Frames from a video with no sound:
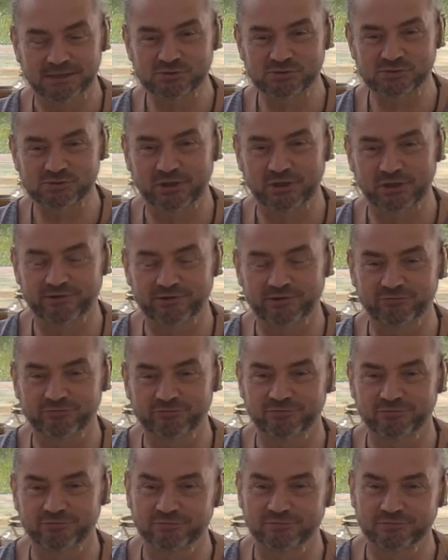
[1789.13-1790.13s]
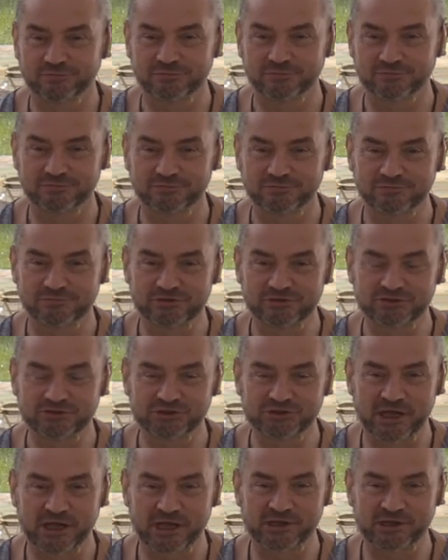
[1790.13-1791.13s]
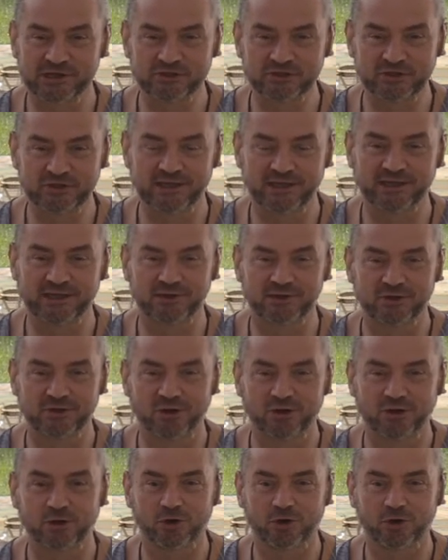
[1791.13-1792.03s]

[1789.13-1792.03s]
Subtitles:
That's all I have to share today.